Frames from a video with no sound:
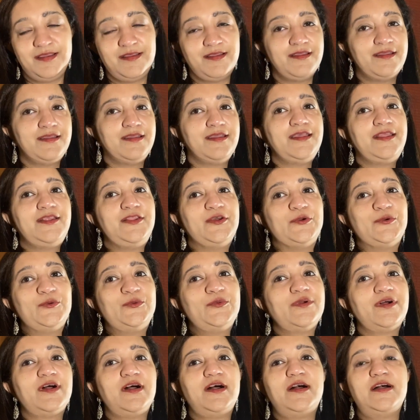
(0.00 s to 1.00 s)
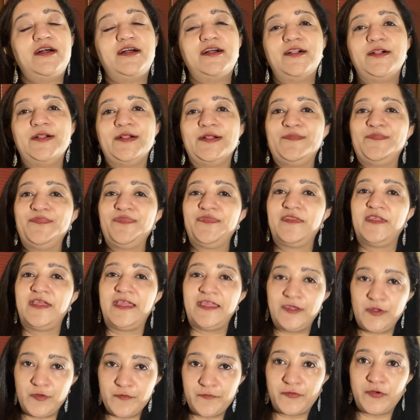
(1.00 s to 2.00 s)
Hello. Thank
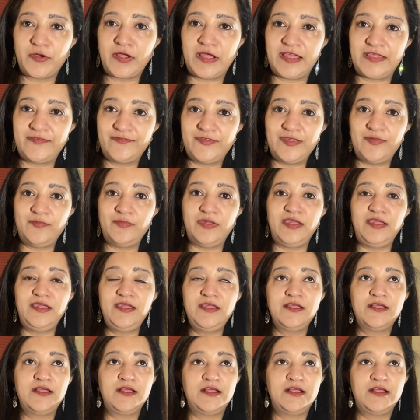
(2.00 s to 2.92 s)
you for having me.